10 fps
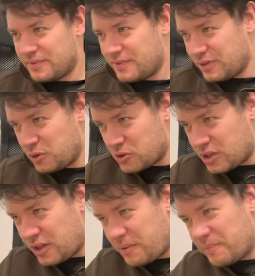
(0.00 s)

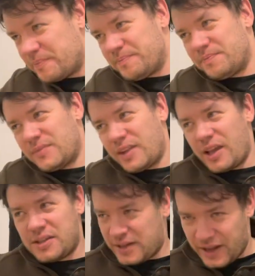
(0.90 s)
usually
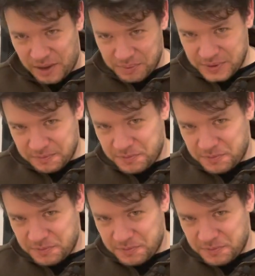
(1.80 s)
it helps,